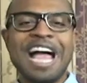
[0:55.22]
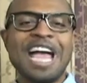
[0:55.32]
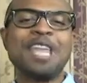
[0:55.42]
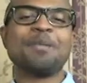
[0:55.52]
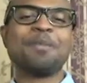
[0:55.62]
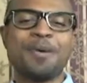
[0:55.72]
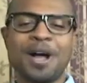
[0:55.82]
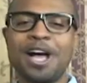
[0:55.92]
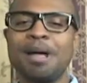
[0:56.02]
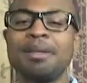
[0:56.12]
And
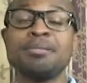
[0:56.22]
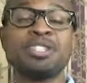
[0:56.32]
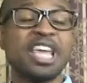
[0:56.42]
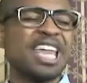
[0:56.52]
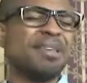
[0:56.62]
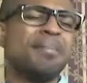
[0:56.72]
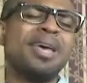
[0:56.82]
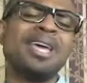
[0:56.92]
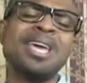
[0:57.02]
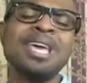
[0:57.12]
problems can
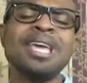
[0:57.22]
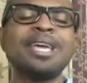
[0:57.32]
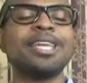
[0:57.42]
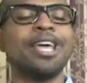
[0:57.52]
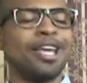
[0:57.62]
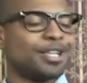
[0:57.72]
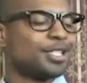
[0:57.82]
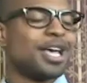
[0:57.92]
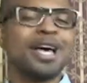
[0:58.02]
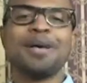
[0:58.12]
make it
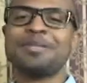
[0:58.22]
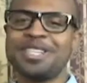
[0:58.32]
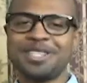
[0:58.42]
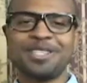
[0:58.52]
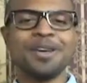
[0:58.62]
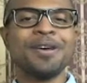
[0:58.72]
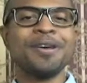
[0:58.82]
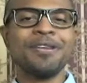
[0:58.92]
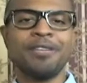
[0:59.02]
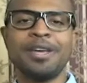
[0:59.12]

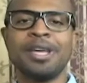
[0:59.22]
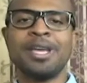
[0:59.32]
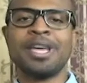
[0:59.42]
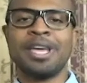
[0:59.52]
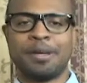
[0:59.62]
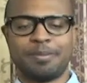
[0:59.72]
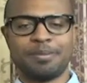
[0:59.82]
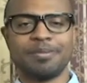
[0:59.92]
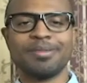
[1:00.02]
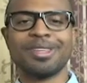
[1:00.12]
topsy-turvy,
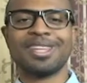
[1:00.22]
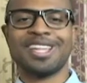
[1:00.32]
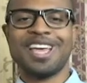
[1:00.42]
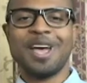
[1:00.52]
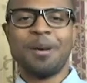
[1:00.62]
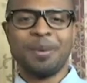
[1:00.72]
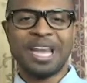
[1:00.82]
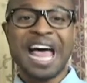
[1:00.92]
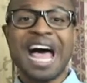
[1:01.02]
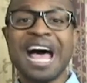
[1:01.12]

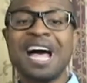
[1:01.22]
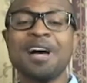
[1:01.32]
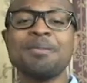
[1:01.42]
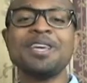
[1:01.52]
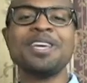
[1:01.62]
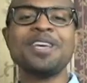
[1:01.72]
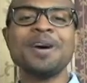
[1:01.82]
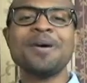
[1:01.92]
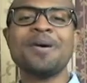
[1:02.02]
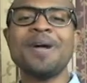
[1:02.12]
but I'll be
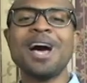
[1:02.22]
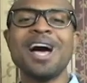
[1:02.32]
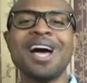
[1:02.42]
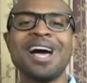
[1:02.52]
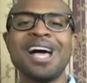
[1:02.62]
around.